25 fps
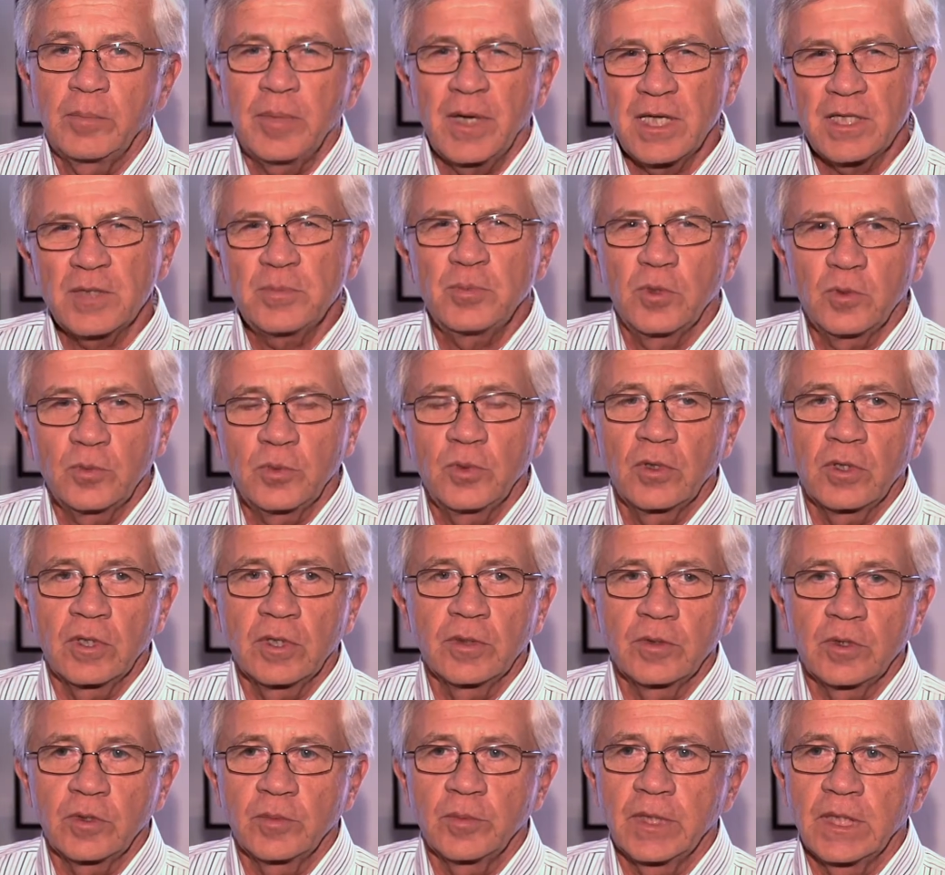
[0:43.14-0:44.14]
Passport
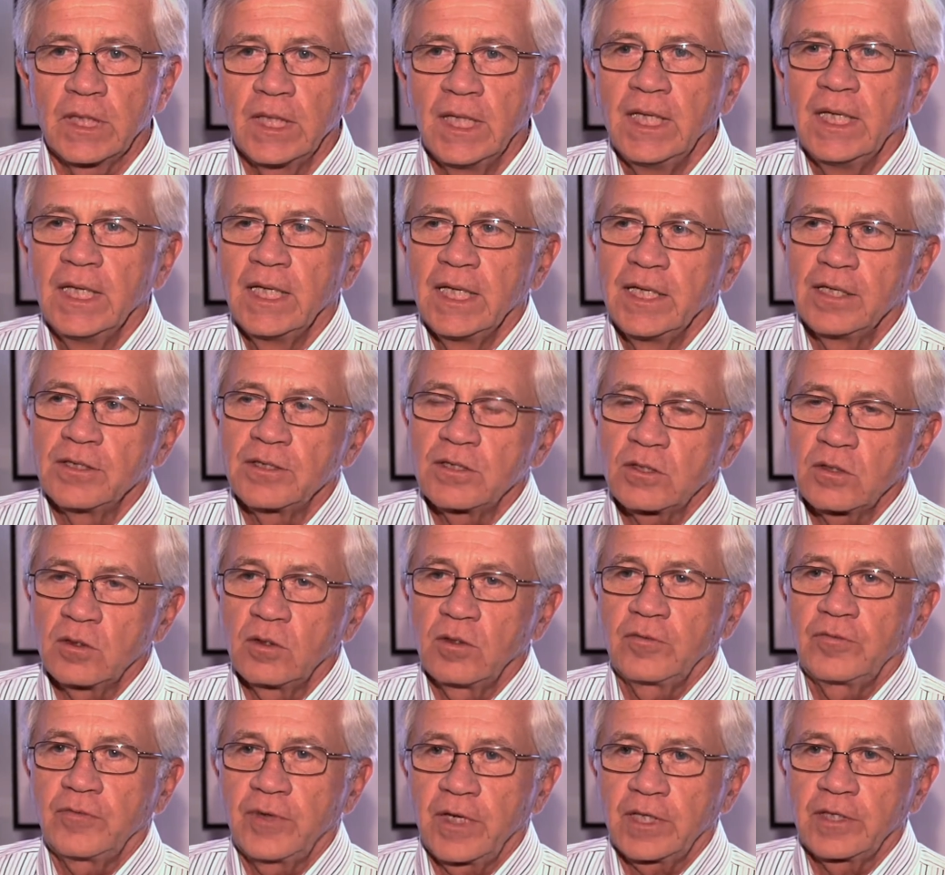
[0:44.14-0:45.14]
program to me is
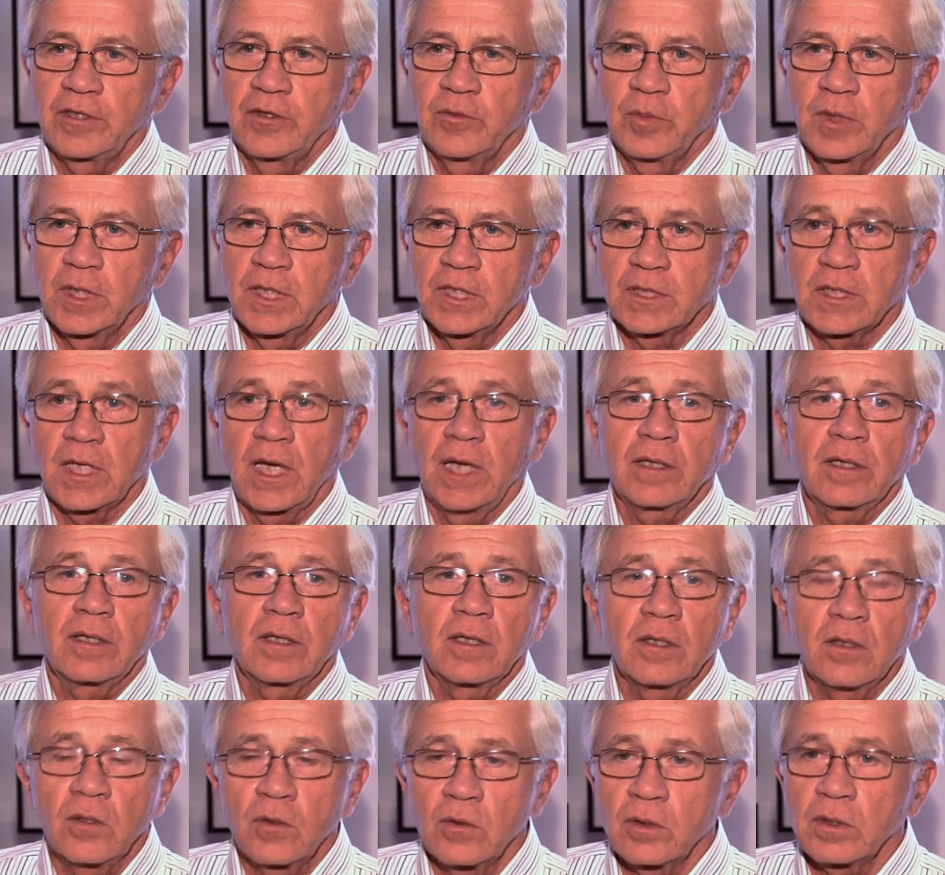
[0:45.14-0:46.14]
so effective because I
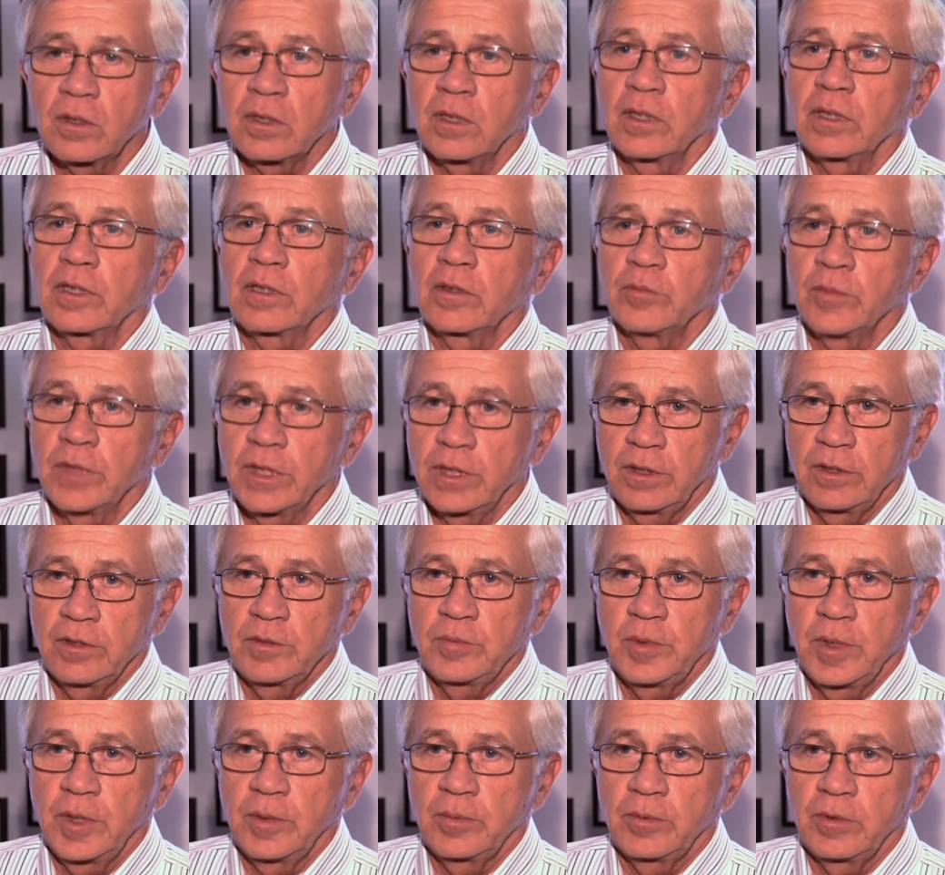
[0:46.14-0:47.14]
can go there and I can meet
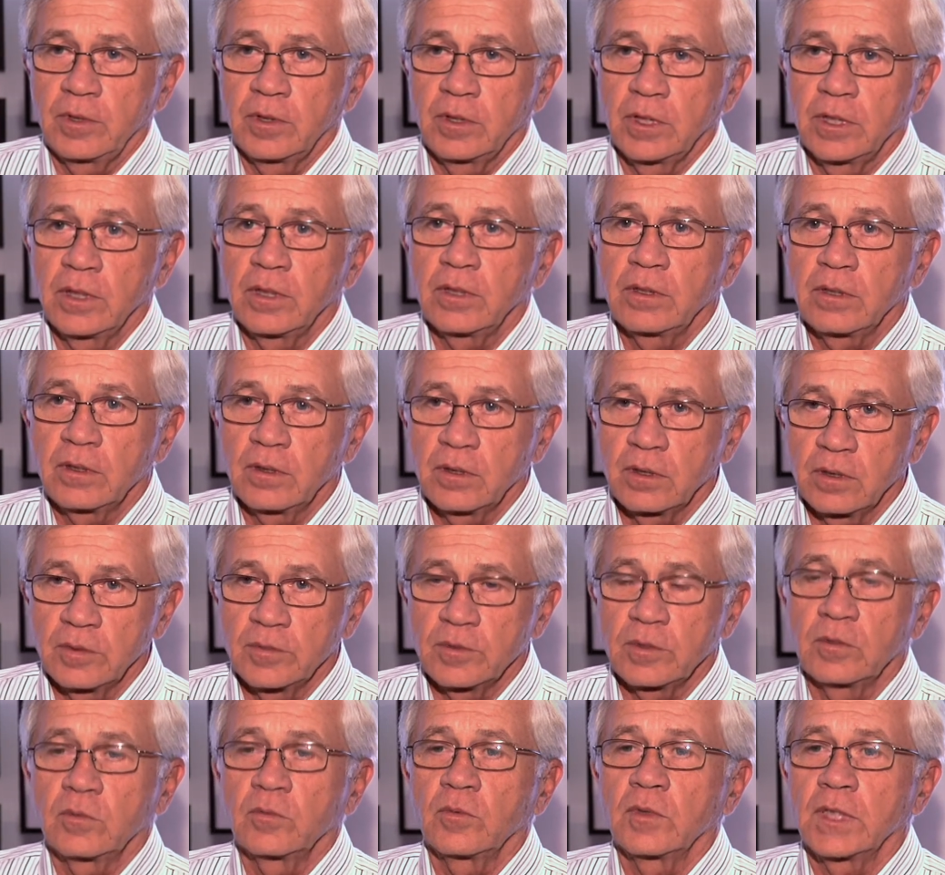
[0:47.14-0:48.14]
these people on their
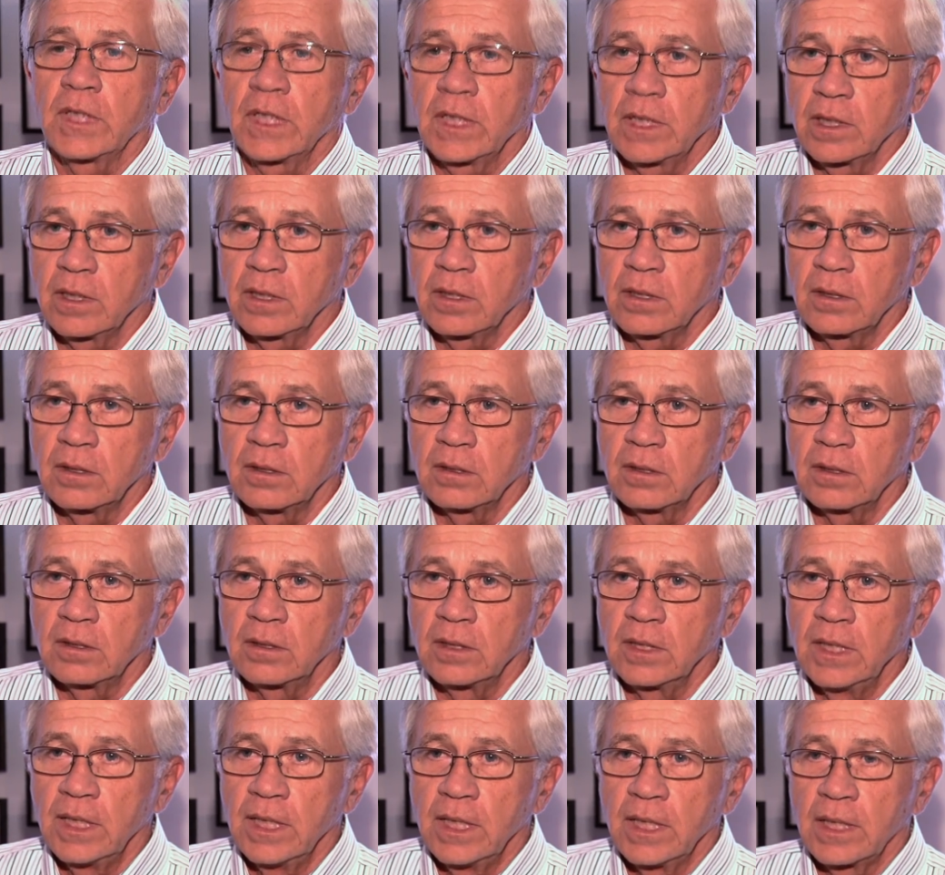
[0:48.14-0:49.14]
terms and what I need to learn,
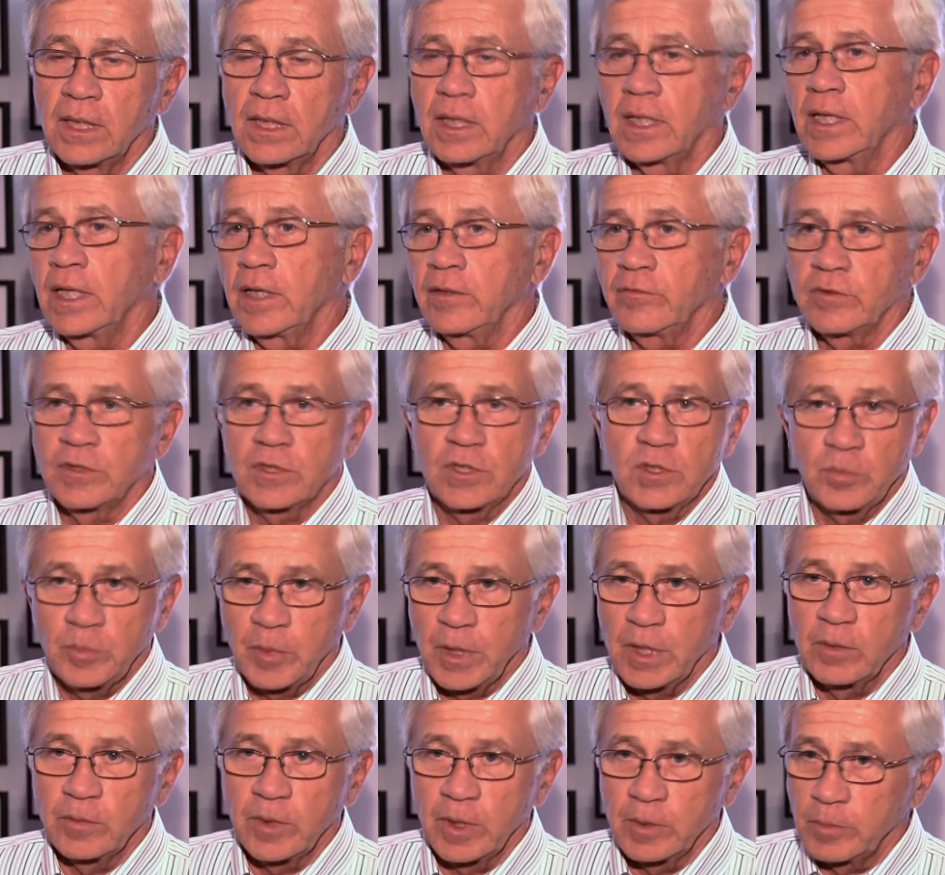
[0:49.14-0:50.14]
and I haven't
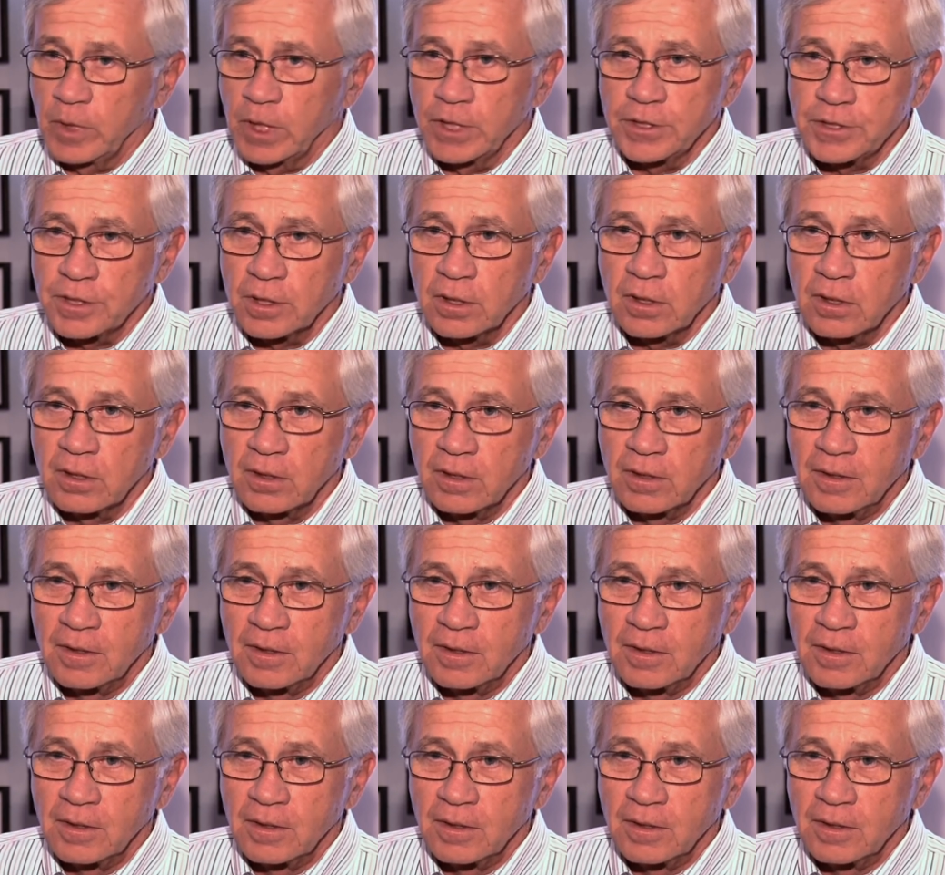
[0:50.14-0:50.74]
spent my budget.